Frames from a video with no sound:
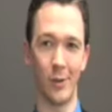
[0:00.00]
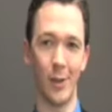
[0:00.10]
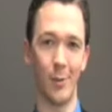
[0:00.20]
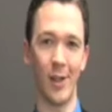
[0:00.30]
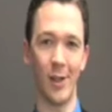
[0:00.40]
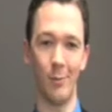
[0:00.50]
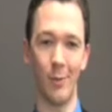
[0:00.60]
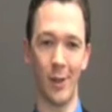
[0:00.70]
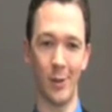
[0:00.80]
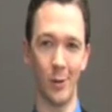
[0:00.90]
intimidated
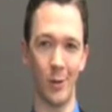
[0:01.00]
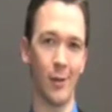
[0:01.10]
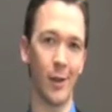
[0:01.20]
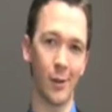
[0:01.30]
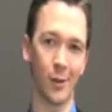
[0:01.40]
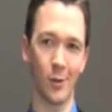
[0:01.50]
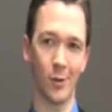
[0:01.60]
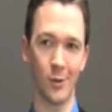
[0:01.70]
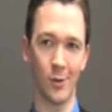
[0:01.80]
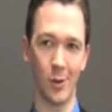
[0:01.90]
by it or they think they're going
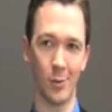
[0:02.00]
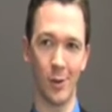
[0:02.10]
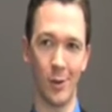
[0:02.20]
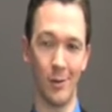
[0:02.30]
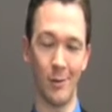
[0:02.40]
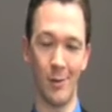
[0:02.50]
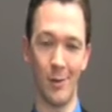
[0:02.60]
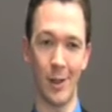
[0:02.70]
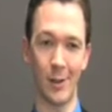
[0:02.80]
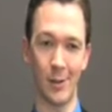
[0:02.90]
to cause trouble, and
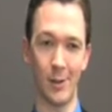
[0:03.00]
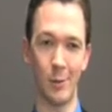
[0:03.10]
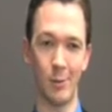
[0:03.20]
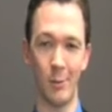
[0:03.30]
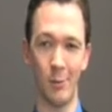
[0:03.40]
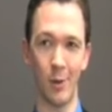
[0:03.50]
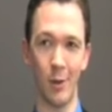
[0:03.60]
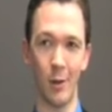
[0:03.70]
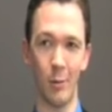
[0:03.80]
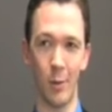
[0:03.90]
that seems to be where a
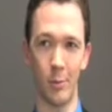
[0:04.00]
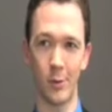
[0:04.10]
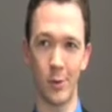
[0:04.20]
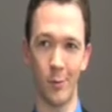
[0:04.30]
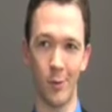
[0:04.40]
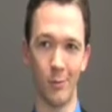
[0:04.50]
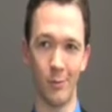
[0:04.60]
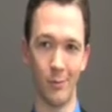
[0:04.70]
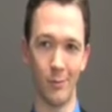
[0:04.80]
lot of the problems come from.